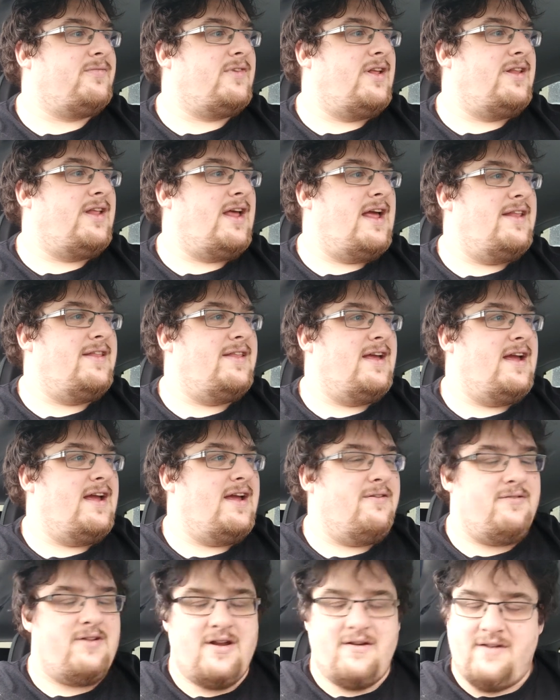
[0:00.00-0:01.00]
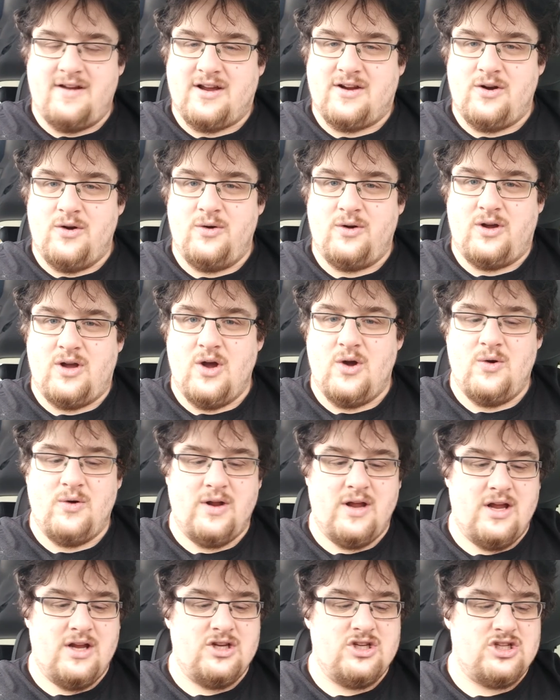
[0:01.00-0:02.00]
They recruit
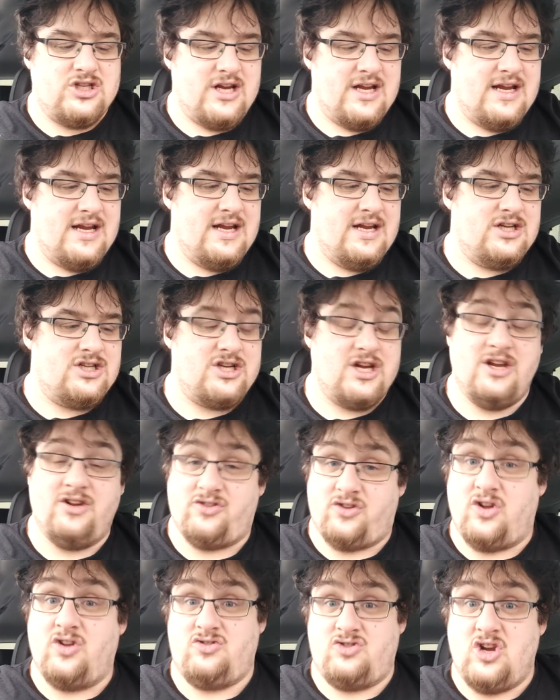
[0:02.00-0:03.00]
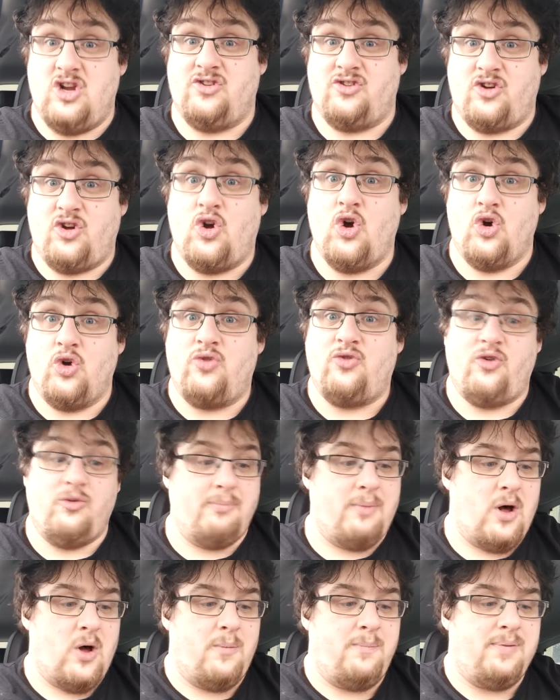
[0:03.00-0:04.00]
Goona, and she's a good
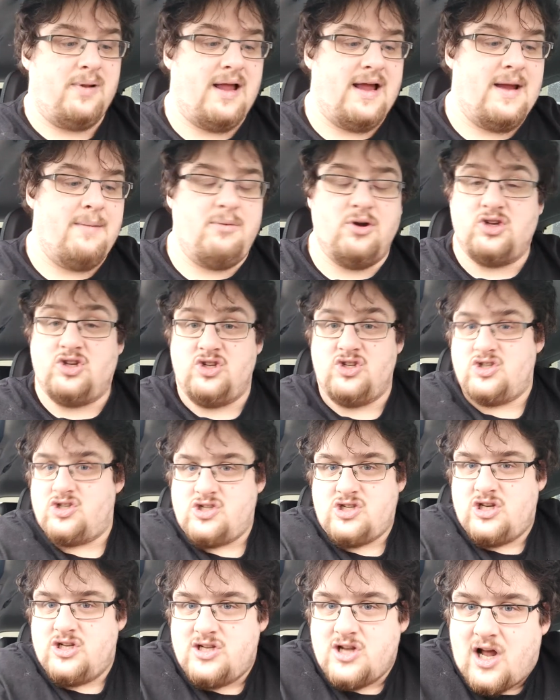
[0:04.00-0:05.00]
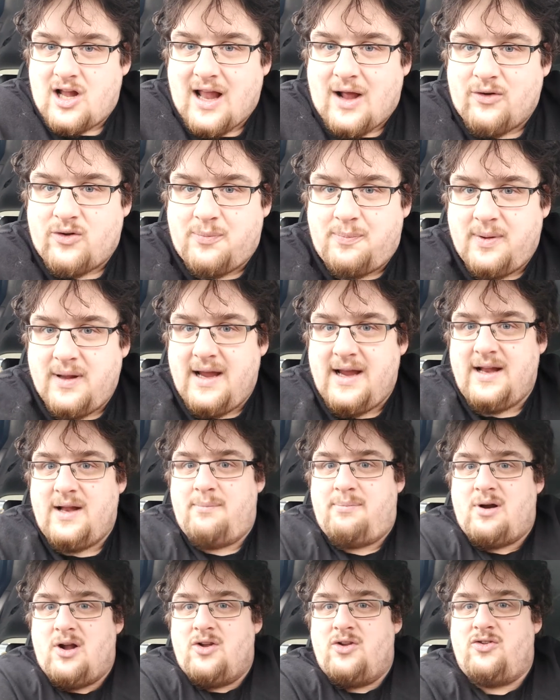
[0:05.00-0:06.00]
football player, but she's not allowed to play in the
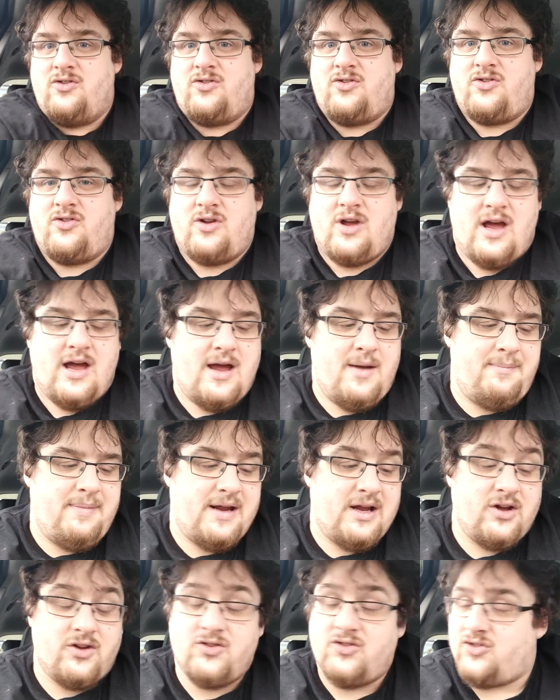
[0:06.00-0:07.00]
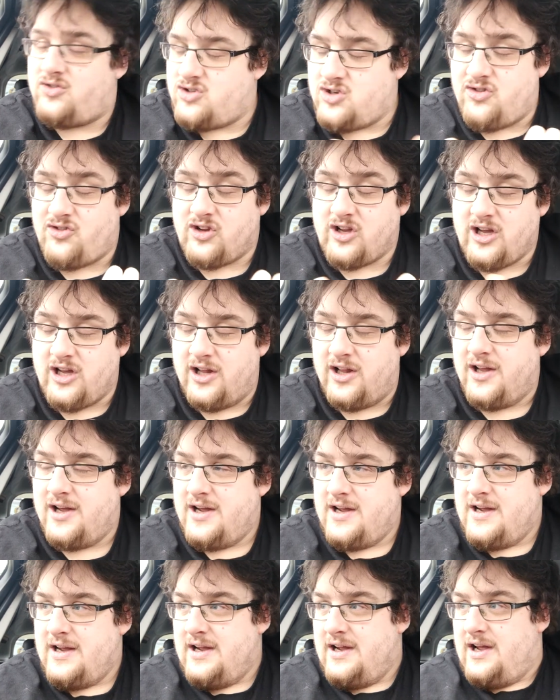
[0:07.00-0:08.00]
Bronze because she's a girl.
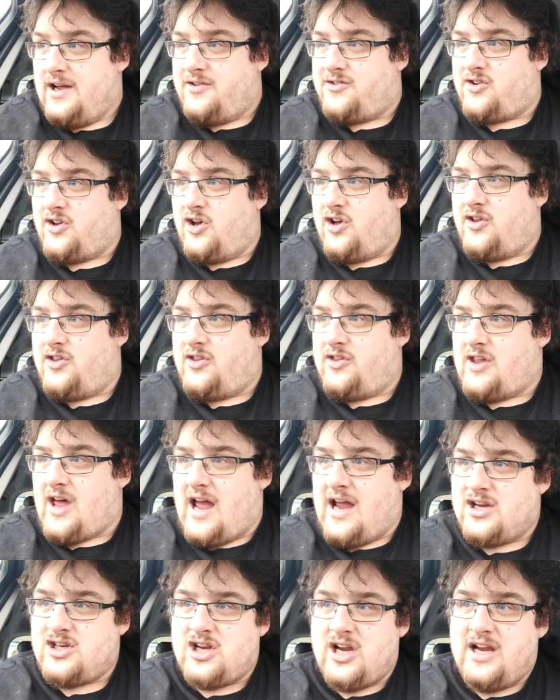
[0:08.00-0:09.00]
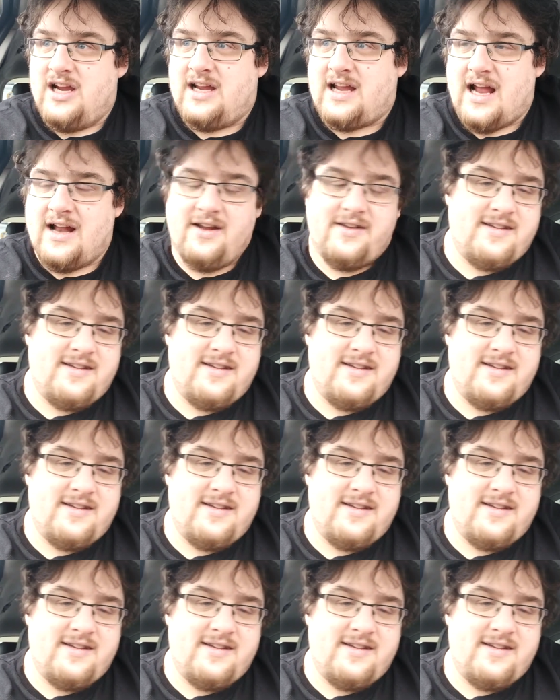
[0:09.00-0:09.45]
So she kind of